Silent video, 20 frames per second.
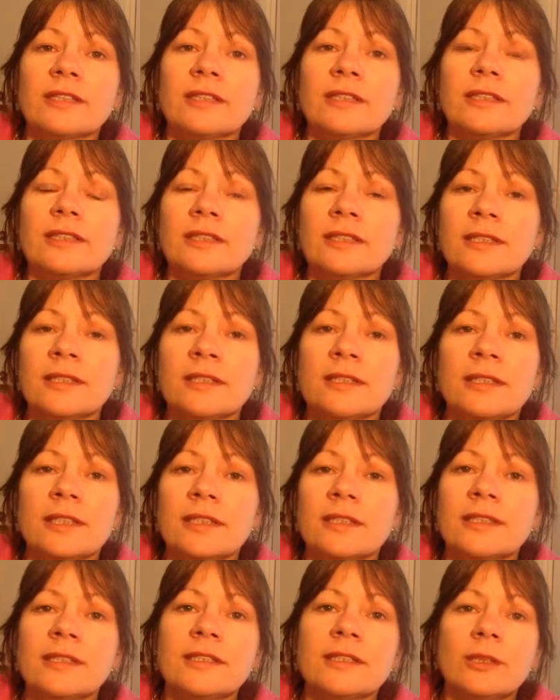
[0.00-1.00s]
and it
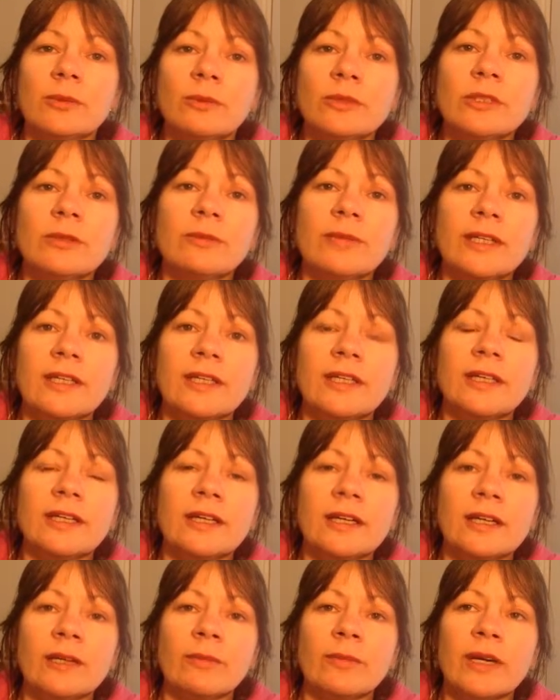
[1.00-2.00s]
does seem to be
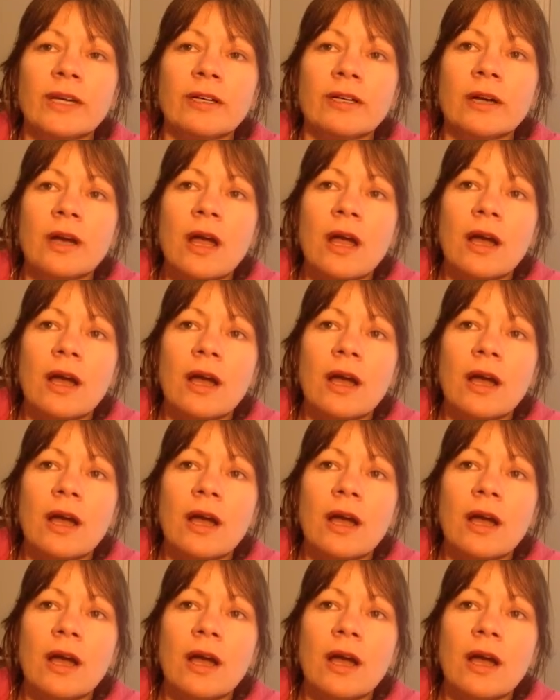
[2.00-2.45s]
getting better.